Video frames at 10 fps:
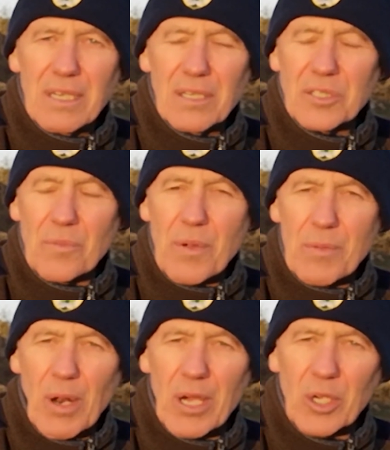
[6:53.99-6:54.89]
And some
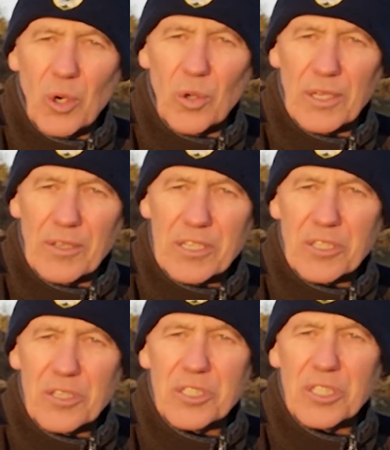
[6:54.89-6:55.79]
people are calling
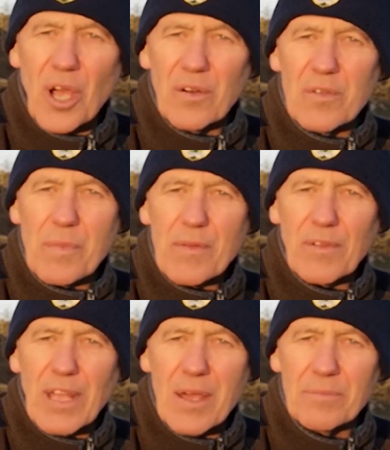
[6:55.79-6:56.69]
this the Star of
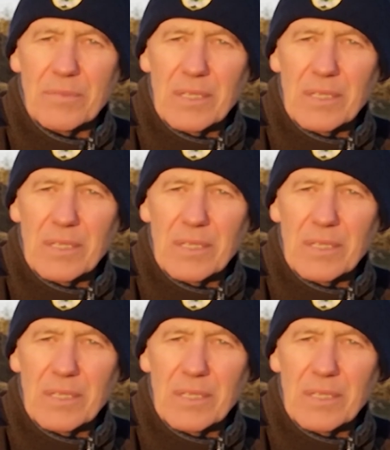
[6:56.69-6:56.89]
Bethlehem,